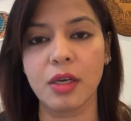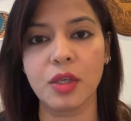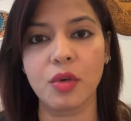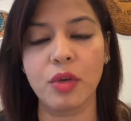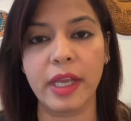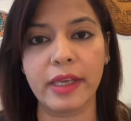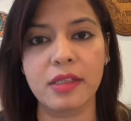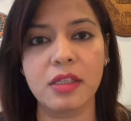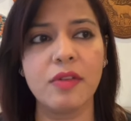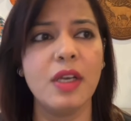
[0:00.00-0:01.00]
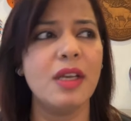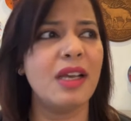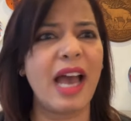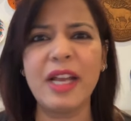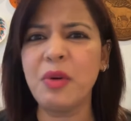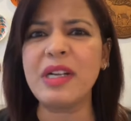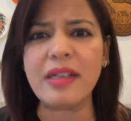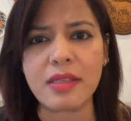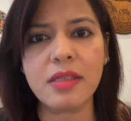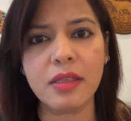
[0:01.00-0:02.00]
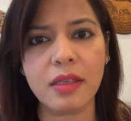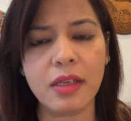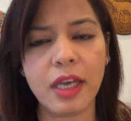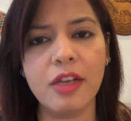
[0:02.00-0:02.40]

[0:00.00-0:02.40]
you know, negative, I don't listen.